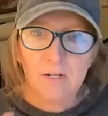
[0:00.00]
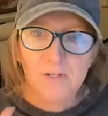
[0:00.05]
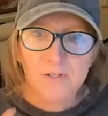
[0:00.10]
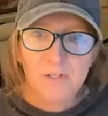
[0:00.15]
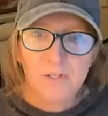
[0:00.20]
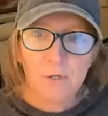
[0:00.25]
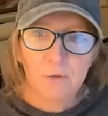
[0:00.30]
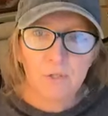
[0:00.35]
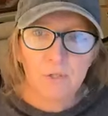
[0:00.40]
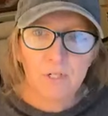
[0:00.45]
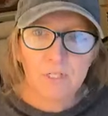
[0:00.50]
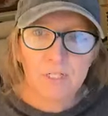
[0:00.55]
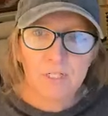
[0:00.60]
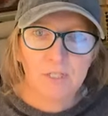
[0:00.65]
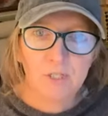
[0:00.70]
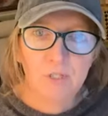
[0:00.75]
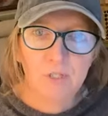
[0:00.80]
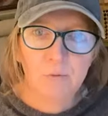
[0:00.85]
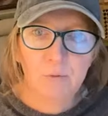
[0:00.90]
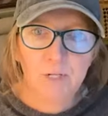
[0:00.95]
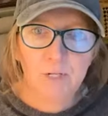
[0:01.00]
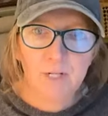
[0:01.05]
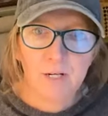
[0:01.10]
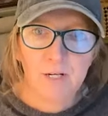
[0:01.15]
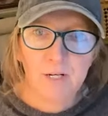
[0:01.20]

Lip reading: so good and you want